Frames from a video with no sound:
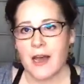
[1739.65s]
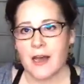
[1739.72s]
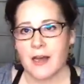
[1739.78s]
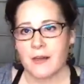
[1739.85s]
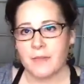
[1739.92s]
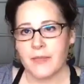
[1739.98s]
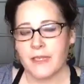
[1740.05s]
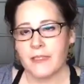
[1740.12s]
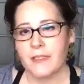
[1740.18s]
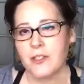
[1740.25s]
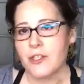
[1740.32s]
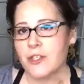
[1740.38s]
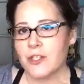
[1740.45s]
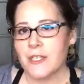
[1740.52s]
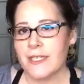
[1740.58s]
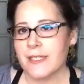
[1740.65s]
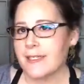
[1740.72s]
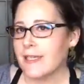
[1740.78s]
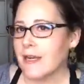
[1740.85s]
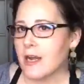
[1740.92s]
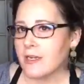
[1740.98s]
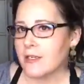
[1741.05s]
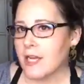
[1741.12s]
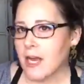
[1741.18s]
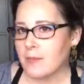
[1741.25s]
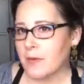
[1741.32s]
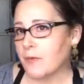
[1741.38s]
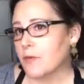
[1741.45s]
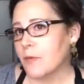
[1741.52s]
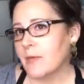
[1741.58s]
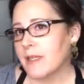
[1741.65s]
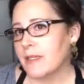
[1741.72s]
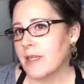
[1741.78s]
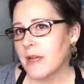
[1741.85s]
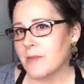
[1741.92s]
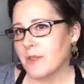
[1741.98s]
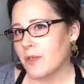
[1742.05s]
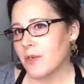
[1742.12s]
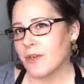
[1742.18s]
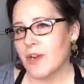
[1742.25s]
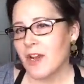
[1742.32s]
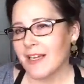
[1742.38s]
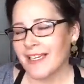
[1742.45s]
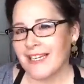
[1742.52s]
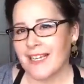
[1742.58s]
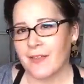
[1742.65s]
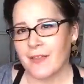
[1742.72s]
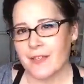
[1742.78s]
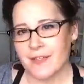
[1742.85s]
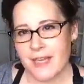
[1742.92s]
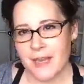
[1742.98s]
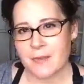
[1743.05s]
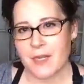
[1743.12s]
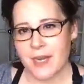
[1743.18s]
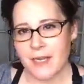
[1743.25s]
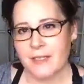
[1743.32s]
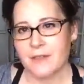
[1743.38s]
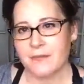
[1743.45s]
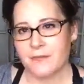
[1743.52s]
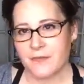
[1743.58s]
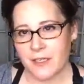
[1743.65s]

It's just going to sit on top of your Big Top, so you're not going to get the same kind of